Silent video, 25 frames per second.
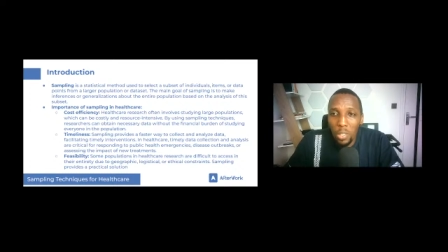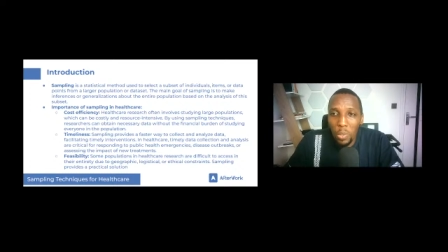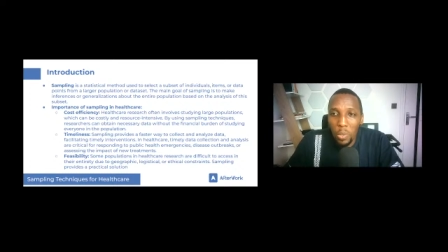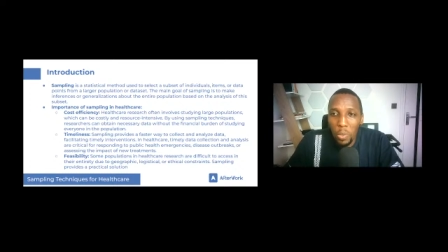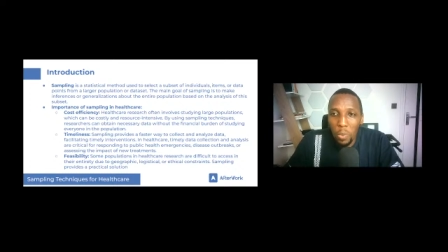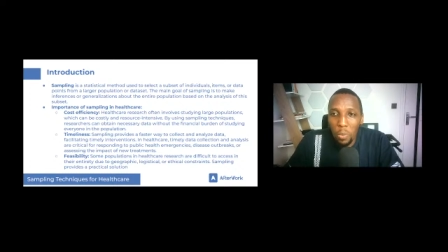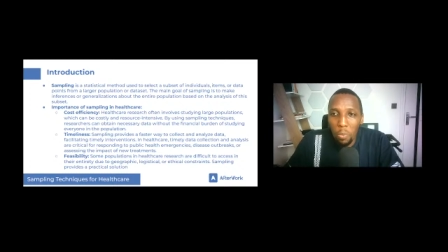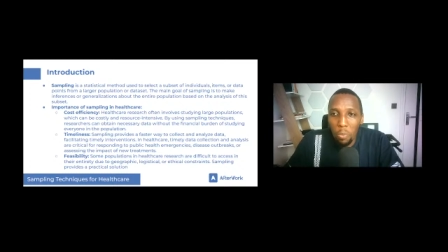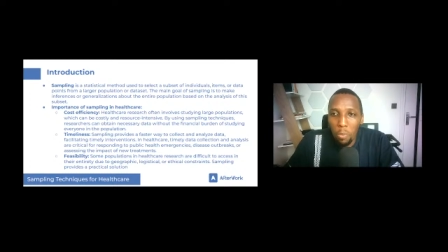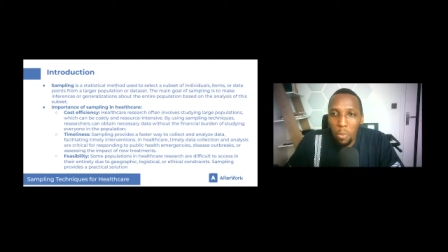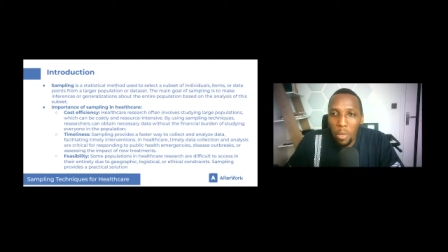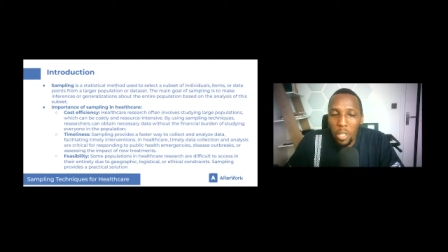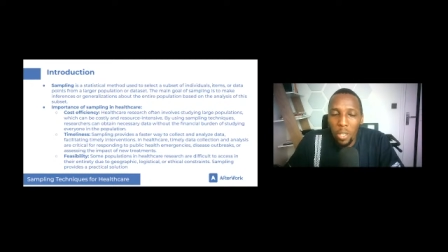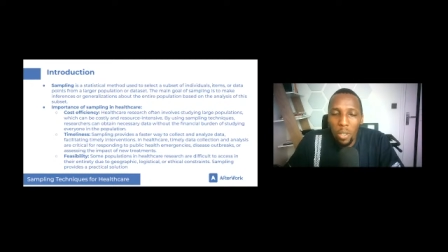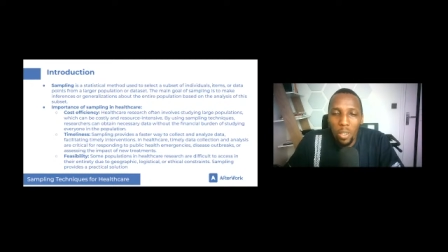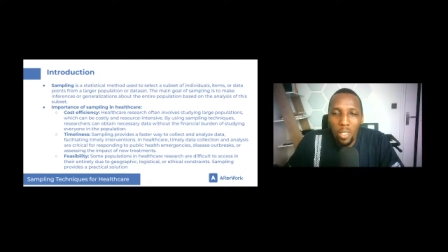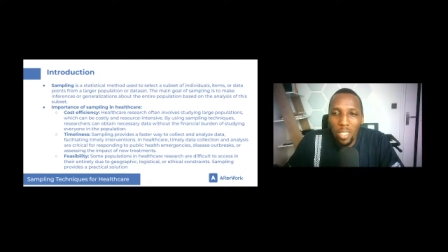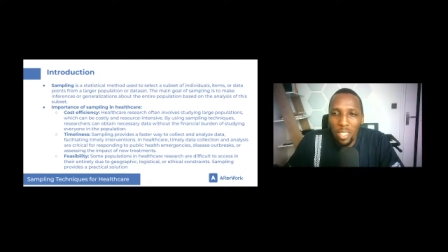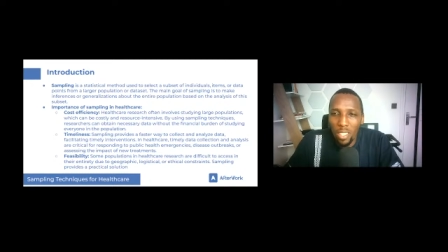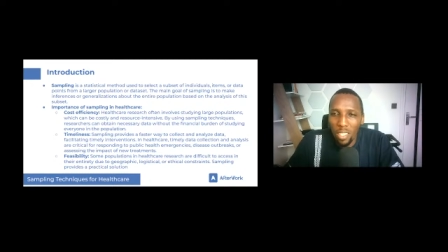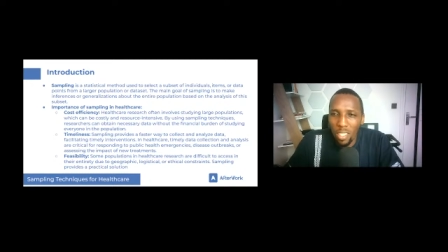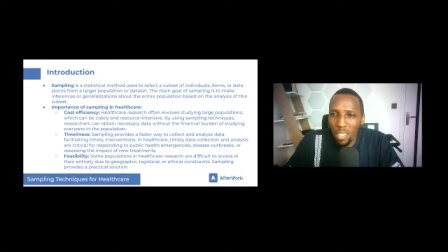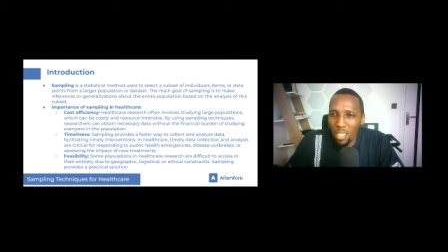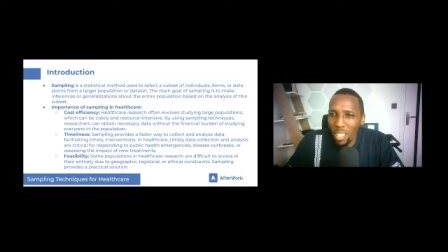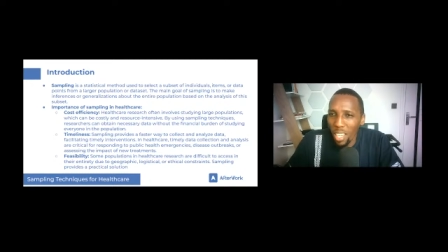you may
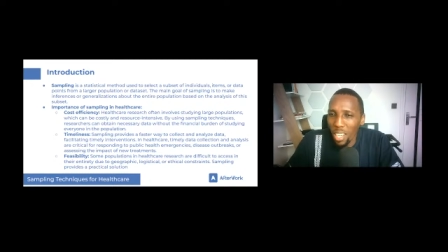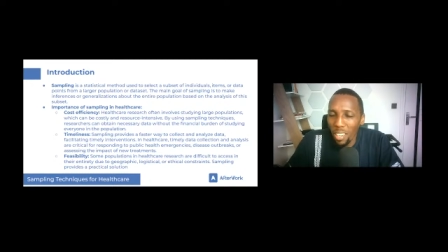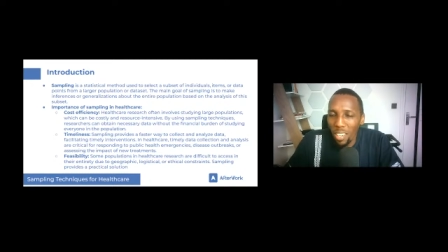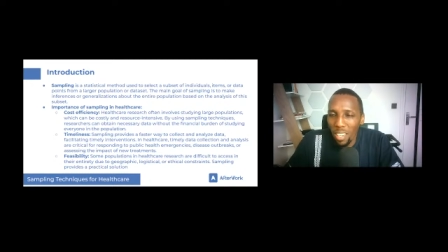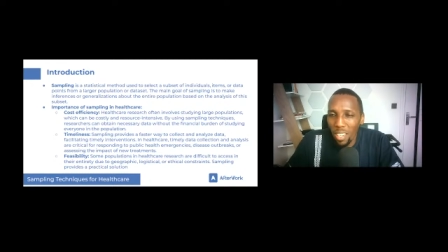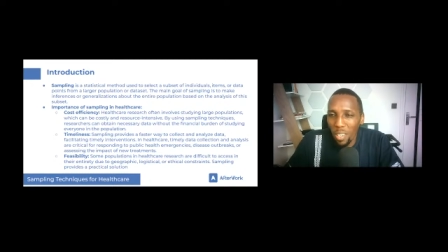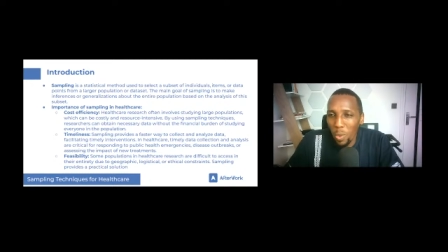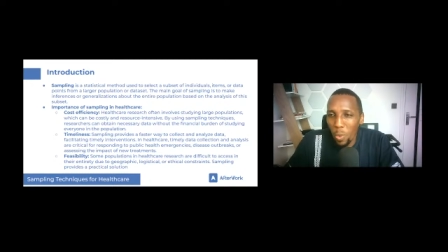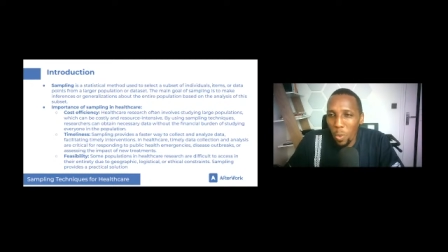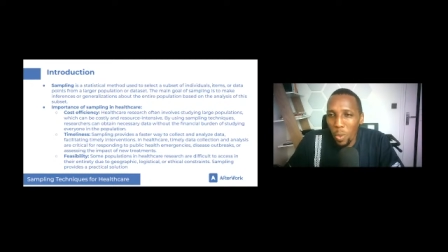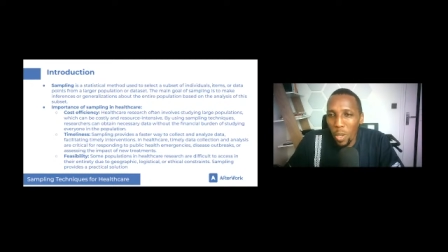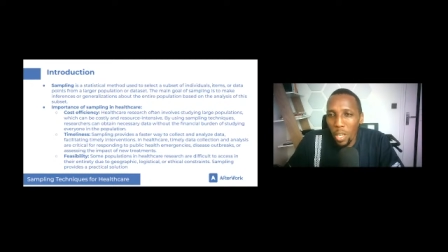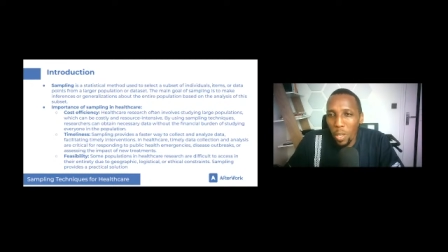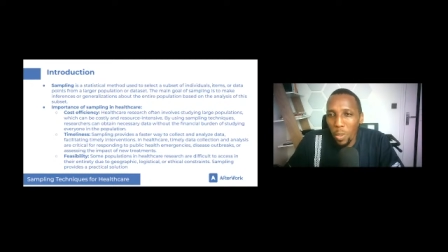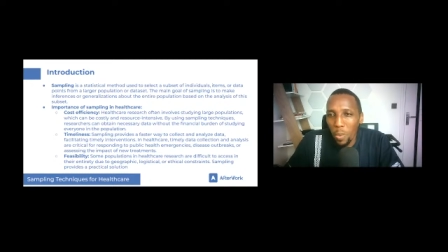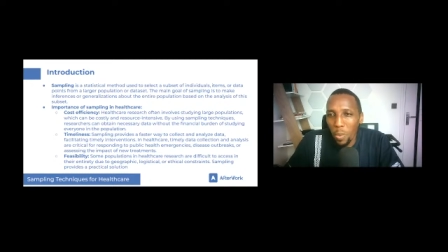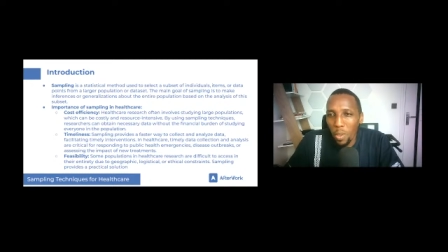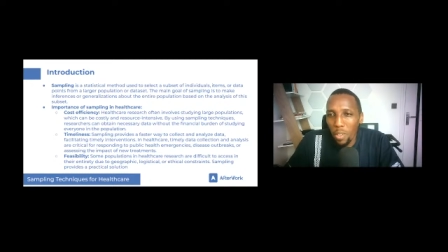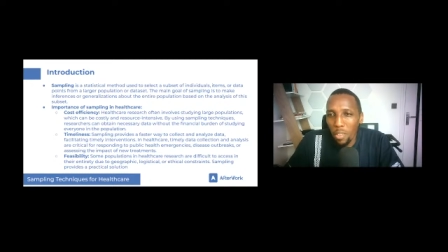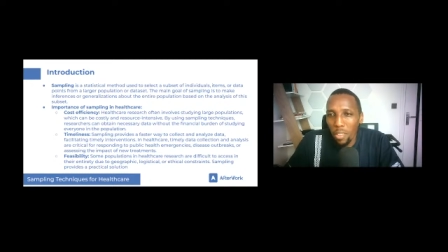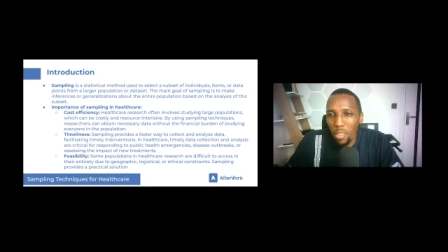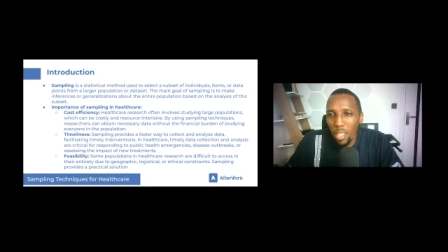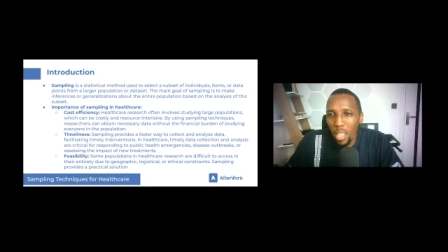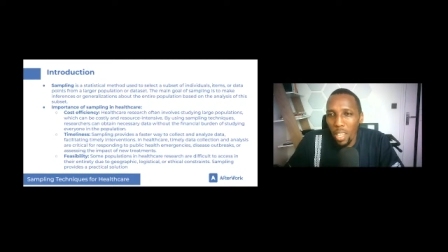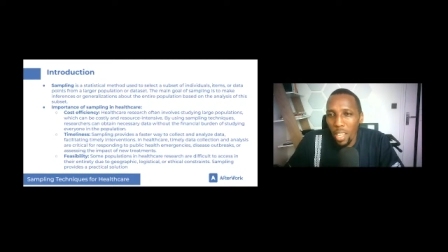not necessarily work
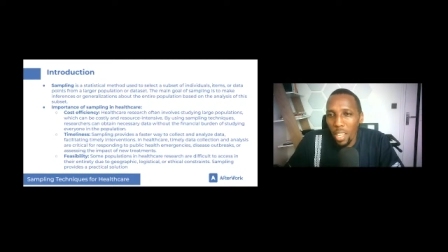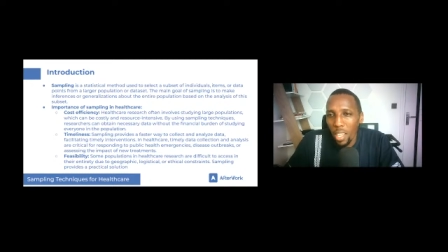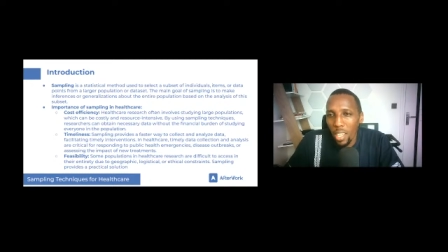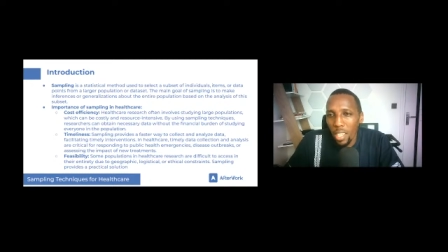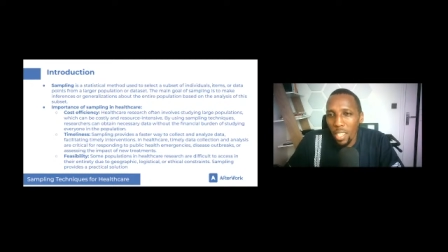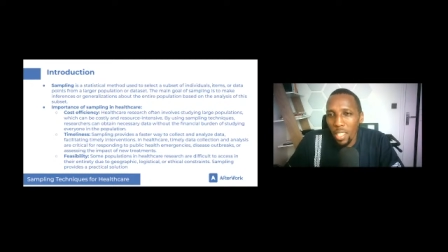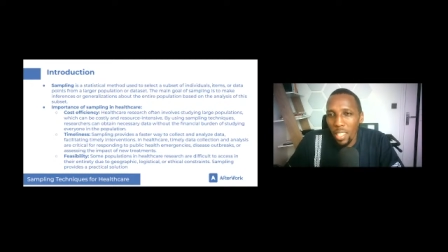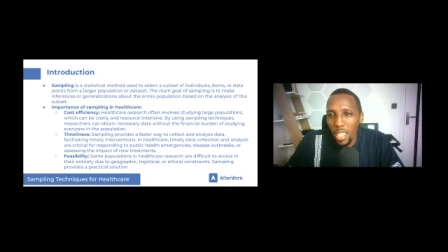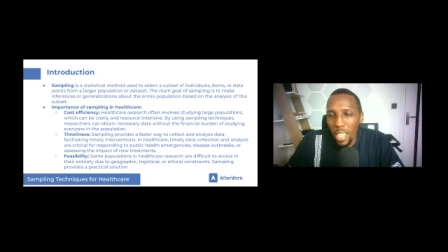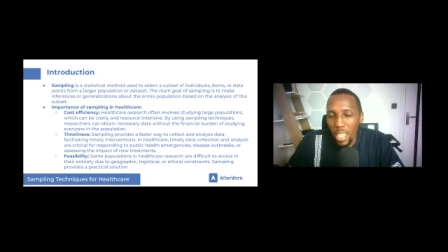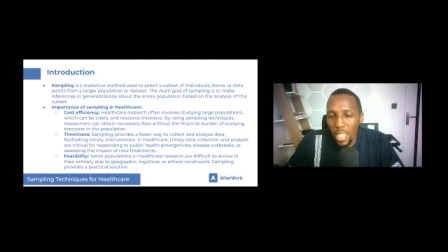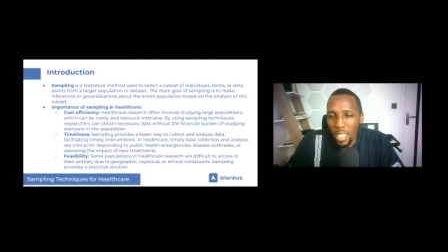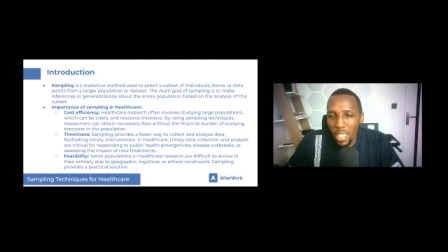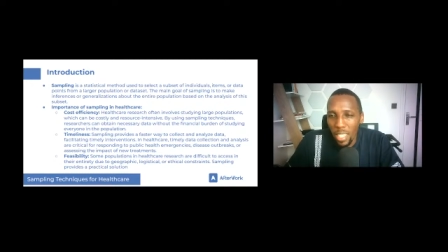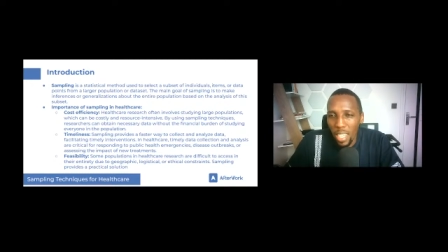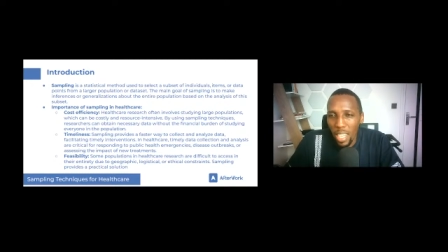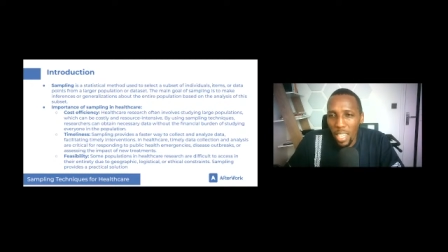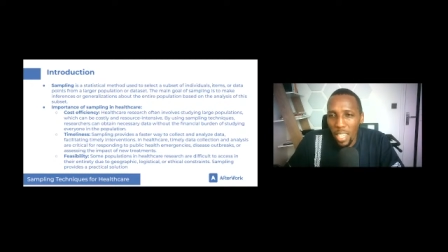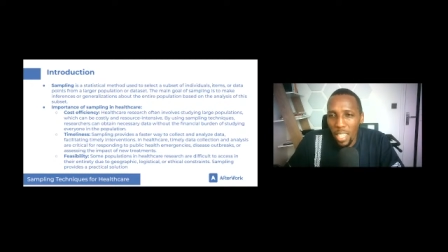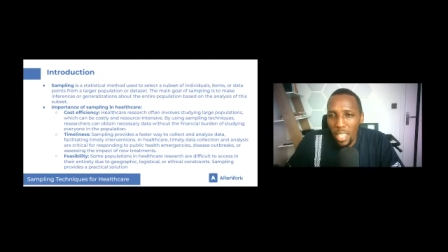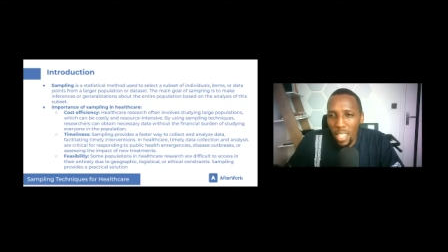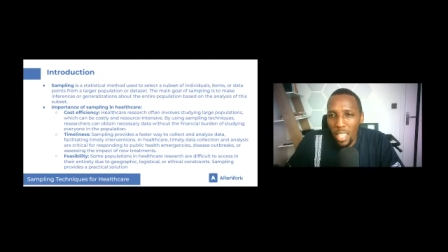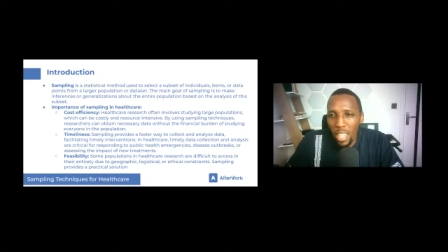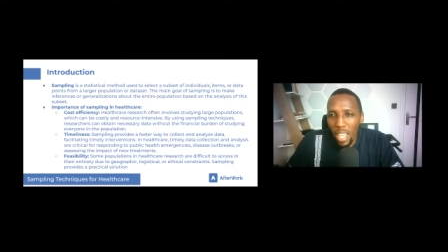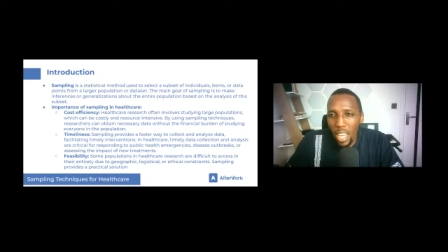with
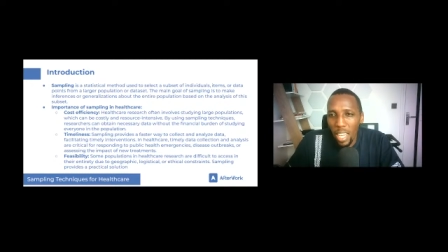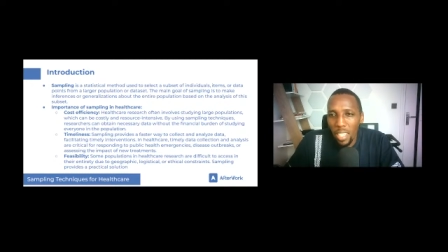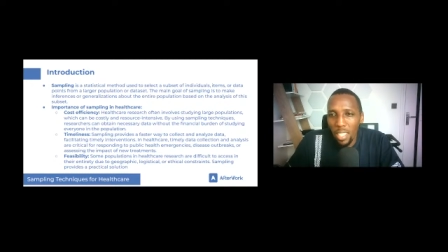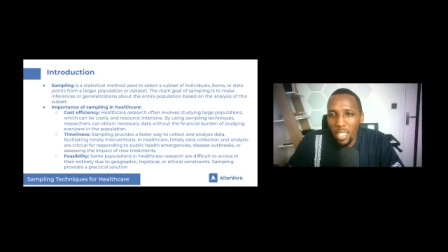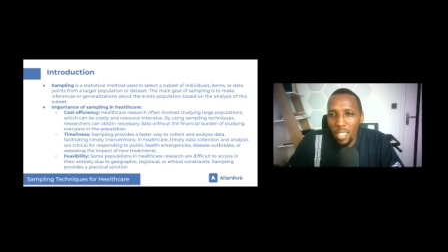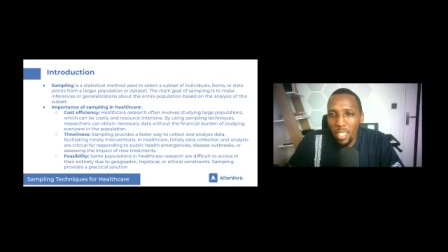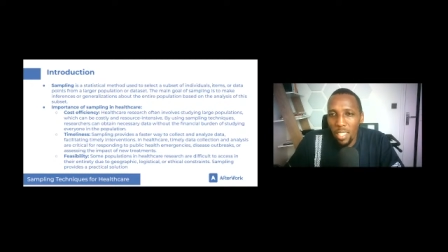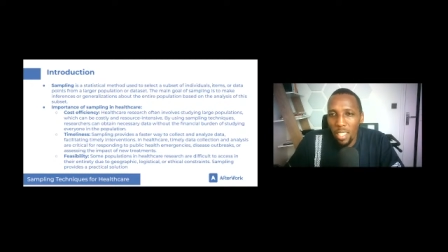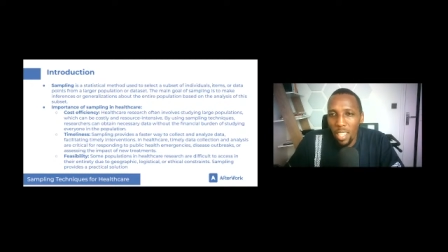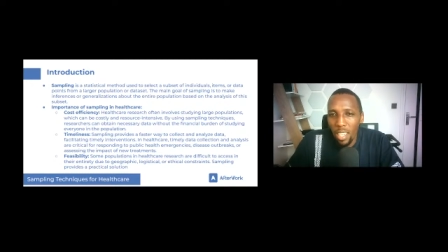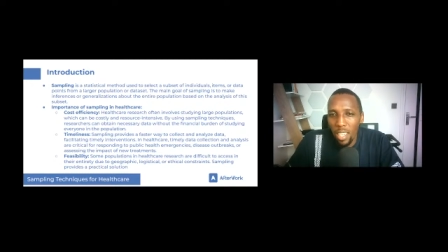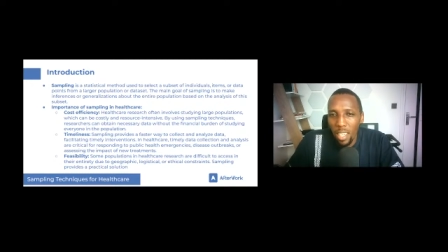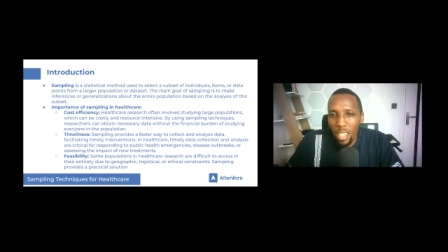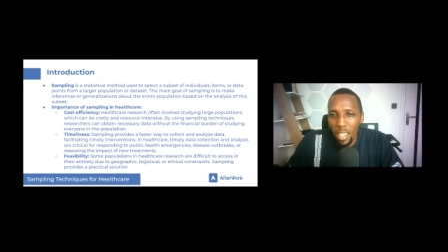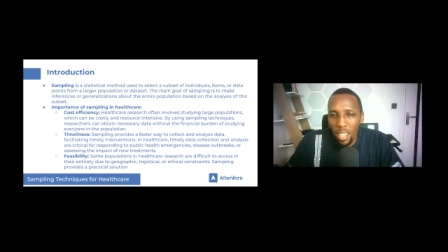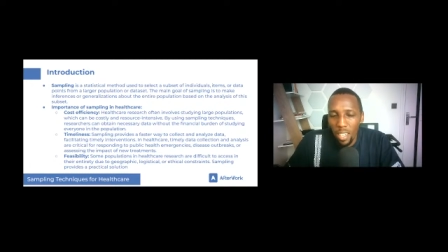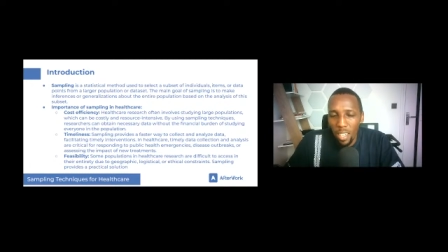data that